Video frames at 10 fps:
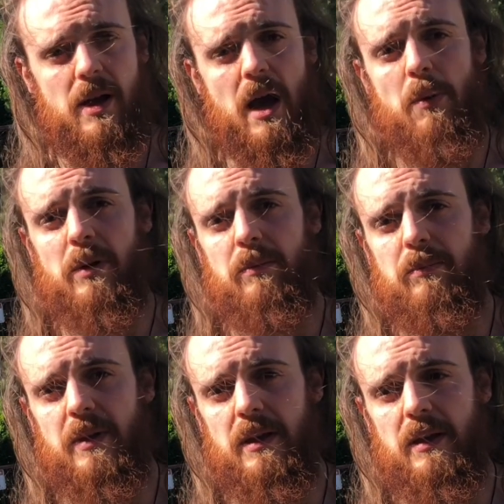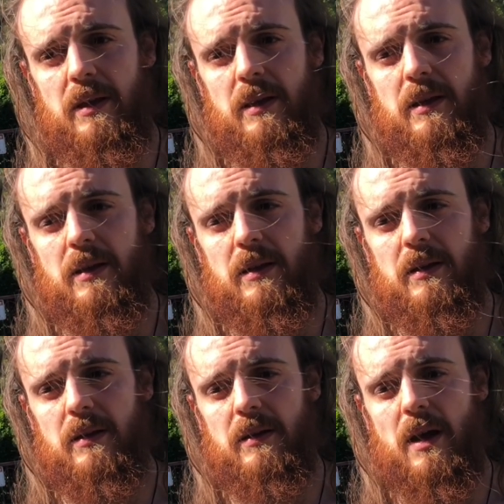I will need,
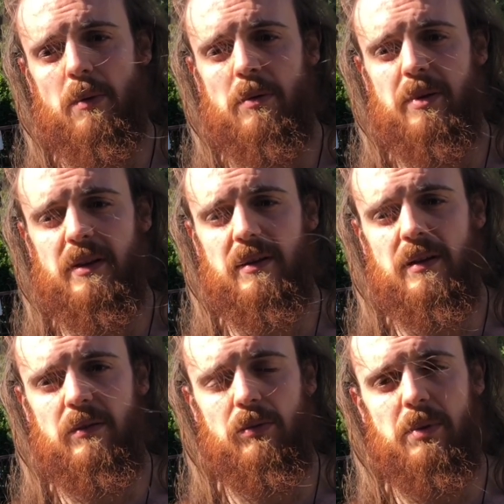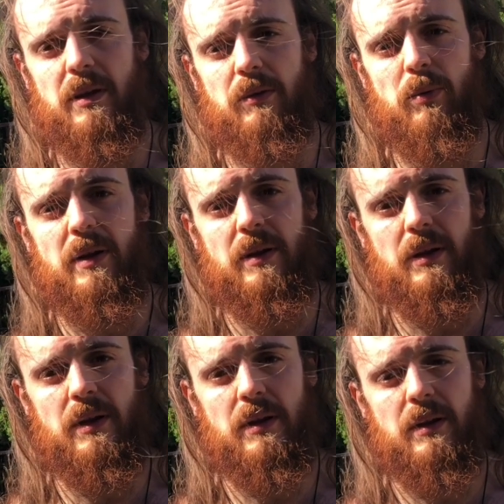I will be needed to be really
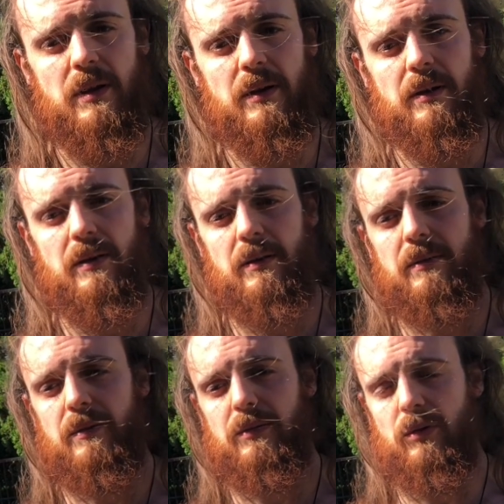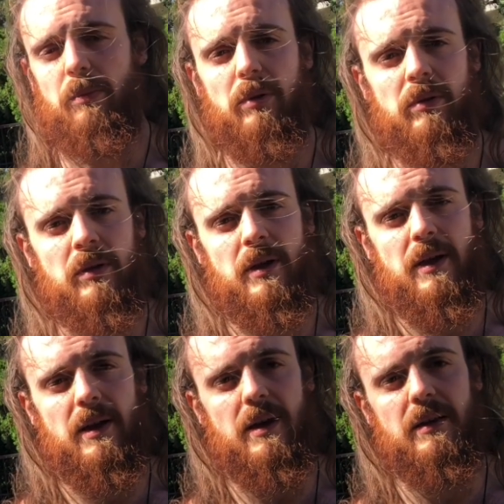uh, supple
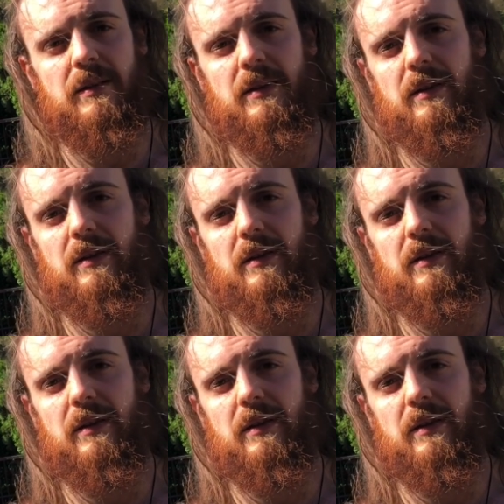and